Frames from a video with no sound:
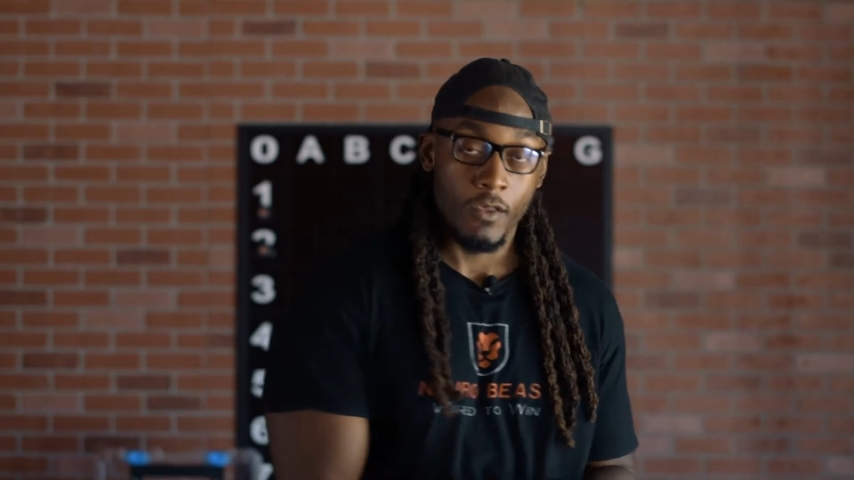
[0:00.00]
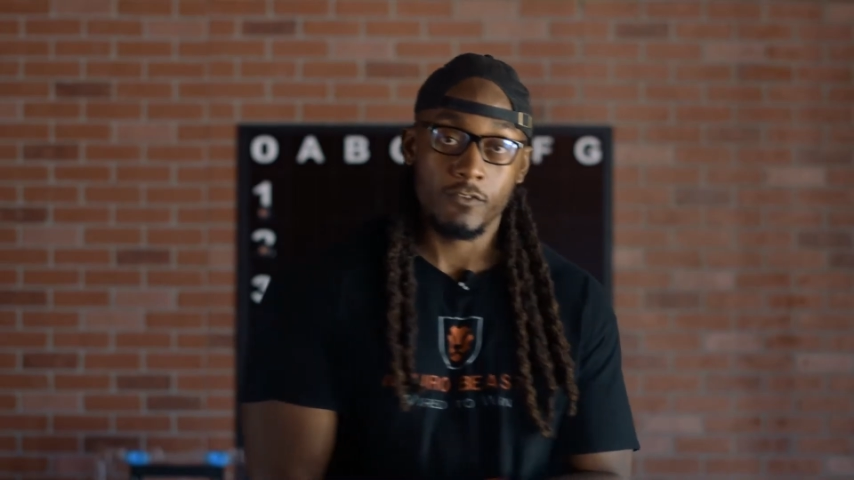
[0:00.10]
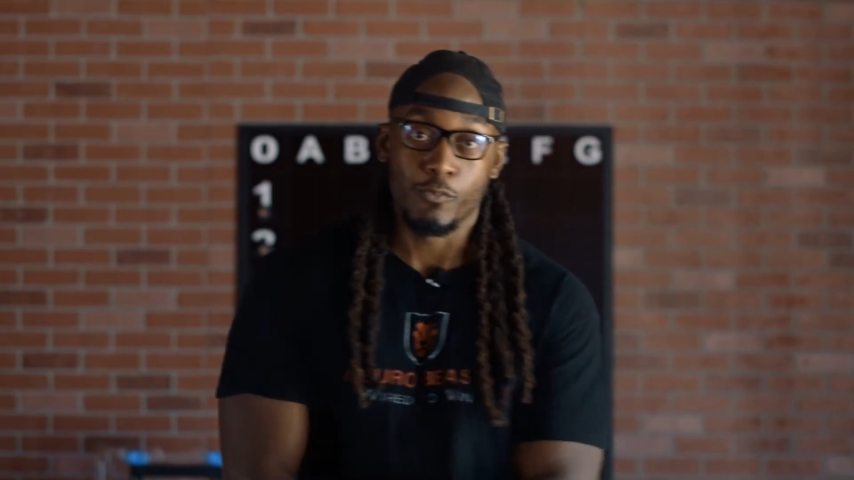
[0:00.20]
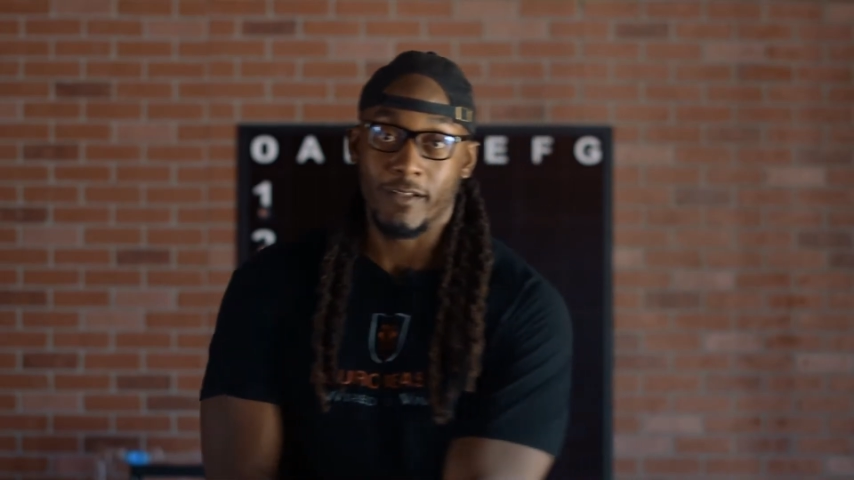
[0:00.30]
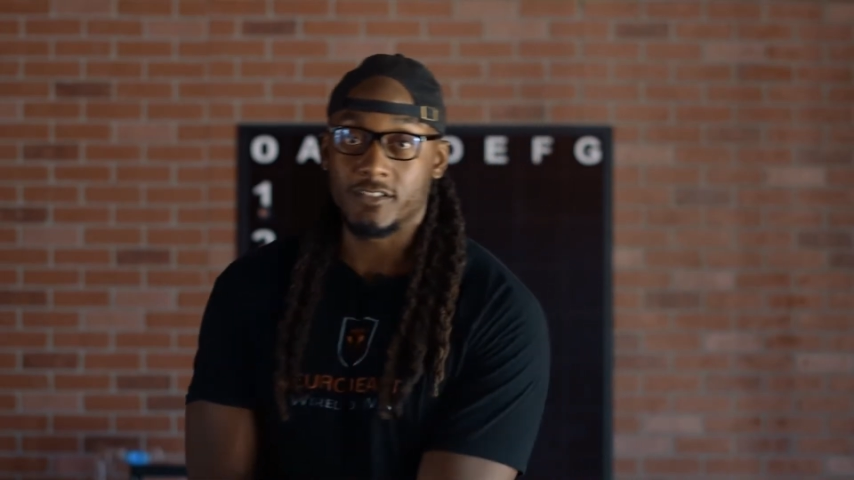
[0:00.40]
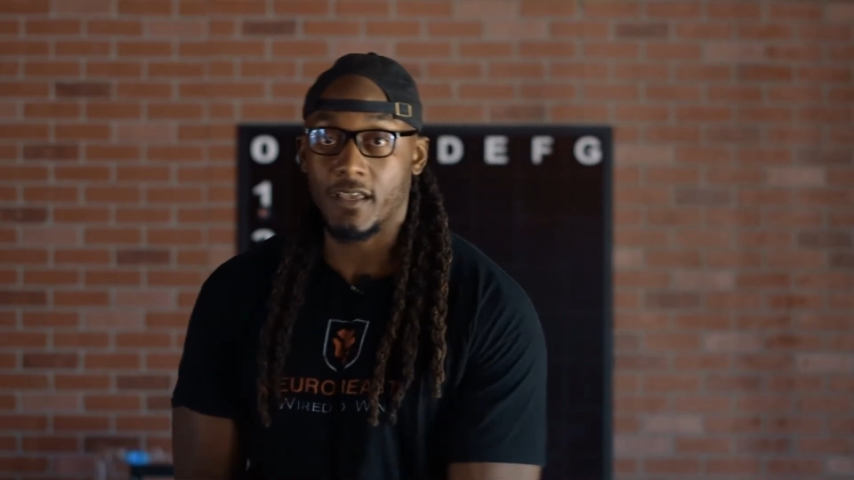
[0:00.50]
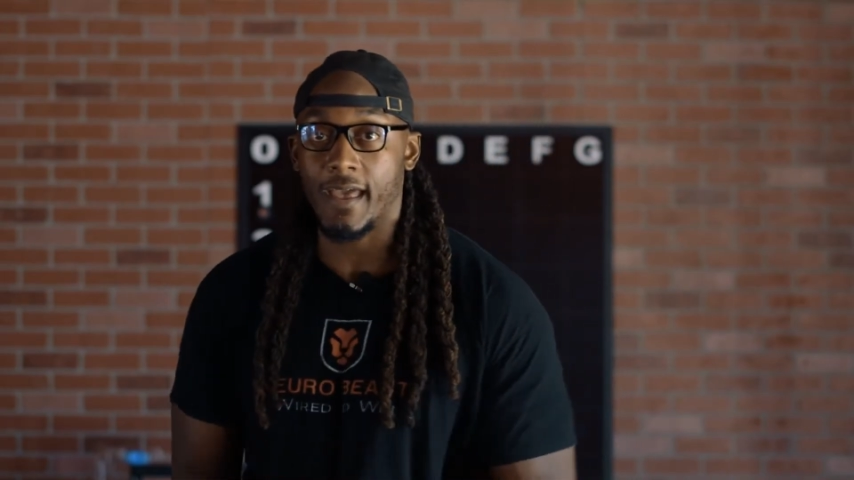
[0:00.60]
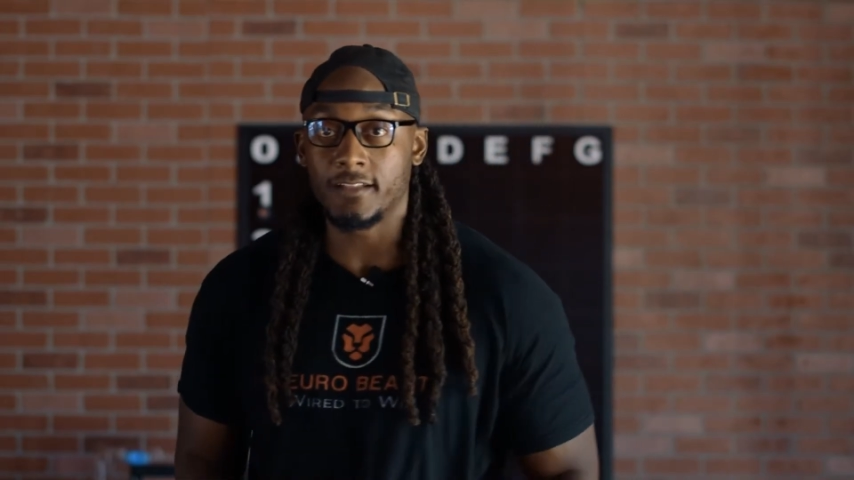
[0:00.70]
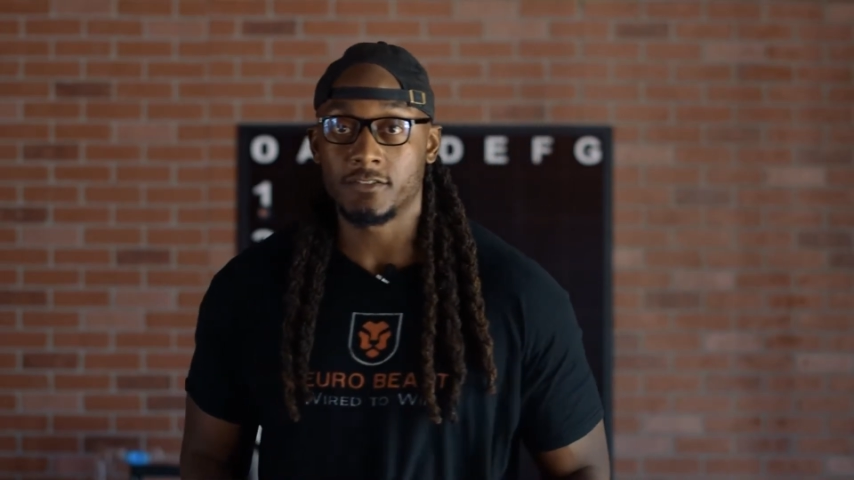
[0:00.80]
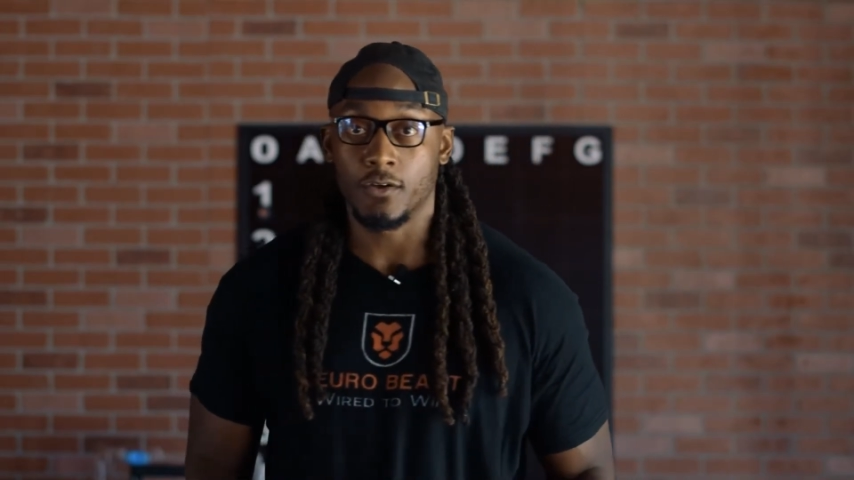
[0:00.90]
switch
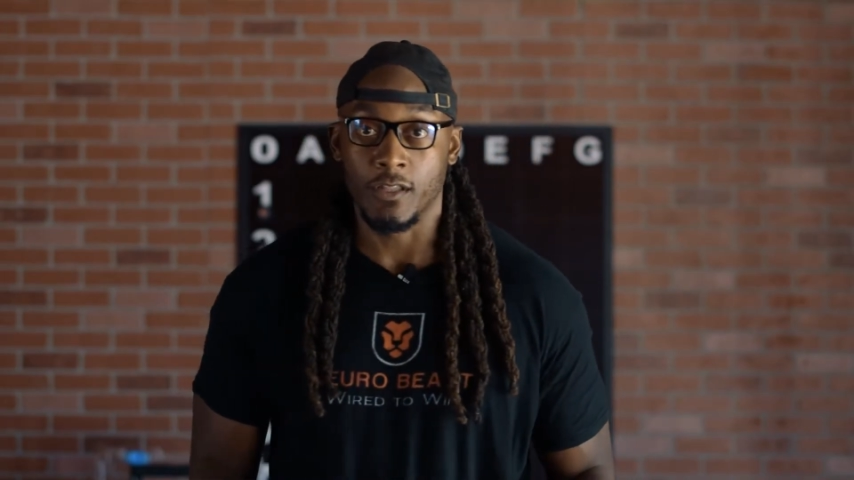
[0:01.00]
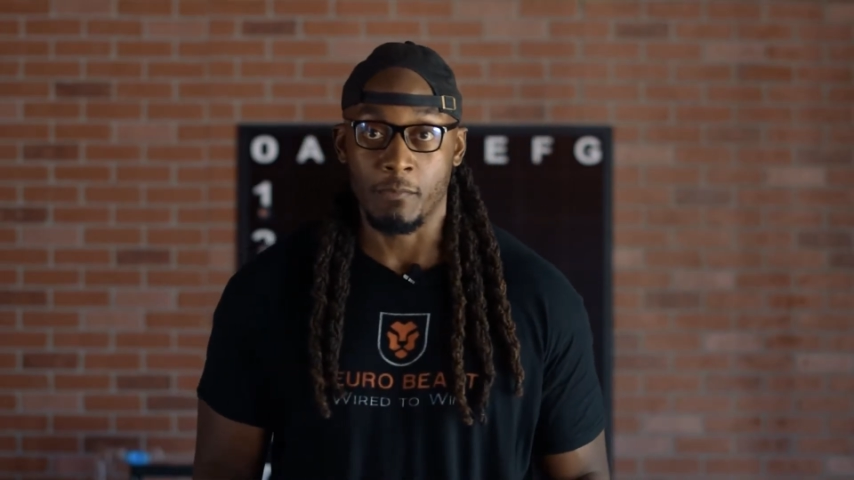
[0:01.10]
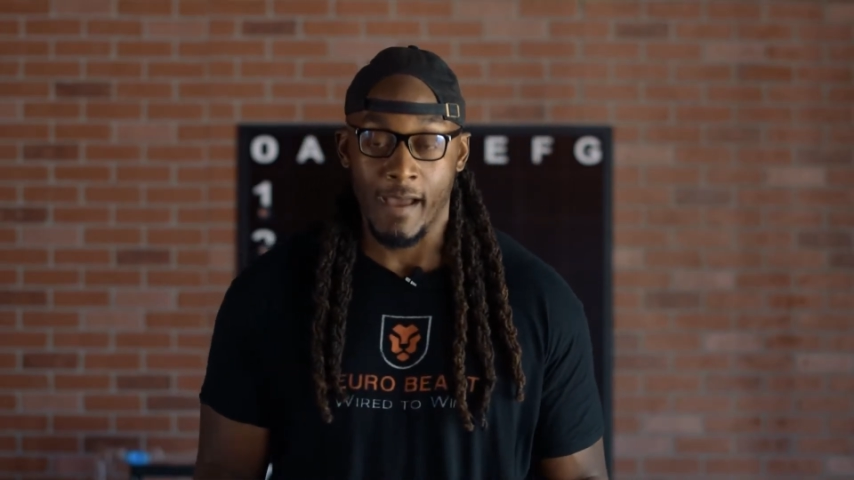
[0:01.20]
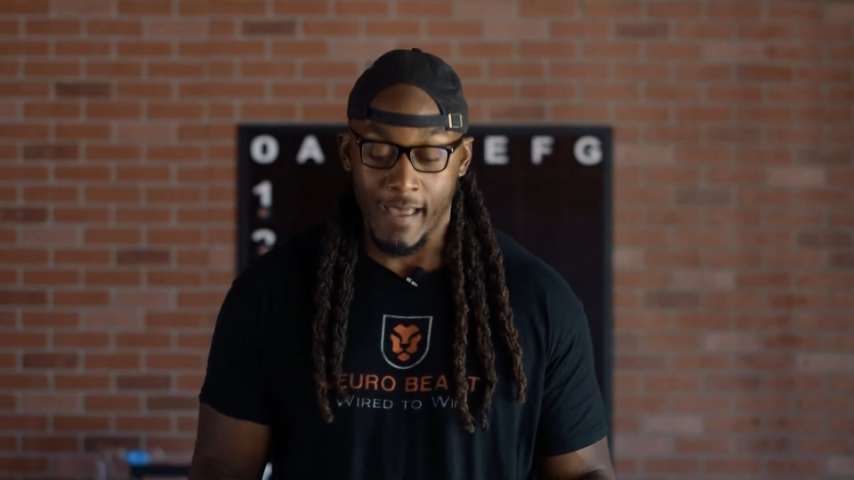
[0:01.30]
catch, or they might